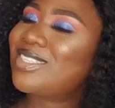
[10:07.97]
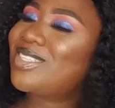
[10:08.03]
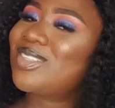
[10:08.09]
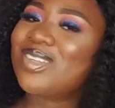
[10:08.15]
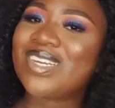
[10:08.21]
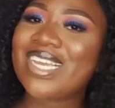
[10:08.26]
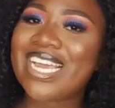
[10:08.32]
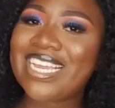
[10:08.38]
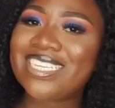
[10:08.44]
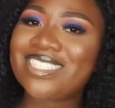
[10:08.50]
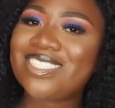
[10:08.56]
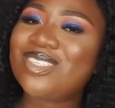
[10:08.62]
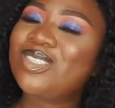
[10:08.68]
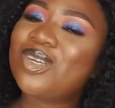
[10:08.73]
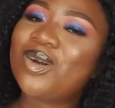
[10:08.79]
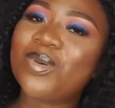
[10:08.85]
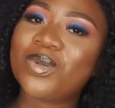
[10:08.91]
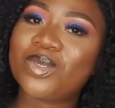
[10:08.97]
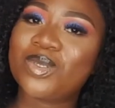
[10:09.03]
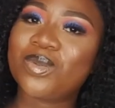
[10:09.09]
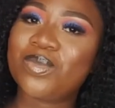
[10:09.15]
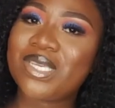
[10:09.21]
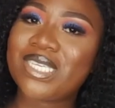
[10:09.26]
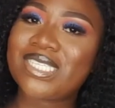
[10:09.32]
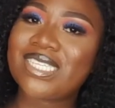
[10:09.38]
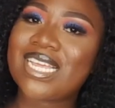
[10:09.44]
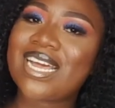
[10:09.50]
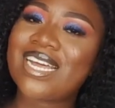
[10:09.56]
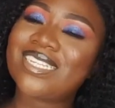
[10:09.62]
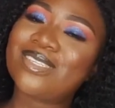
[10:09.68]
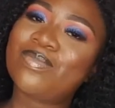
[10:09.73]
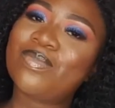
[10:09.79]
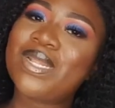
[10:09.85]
So guys, you don't want to miss that.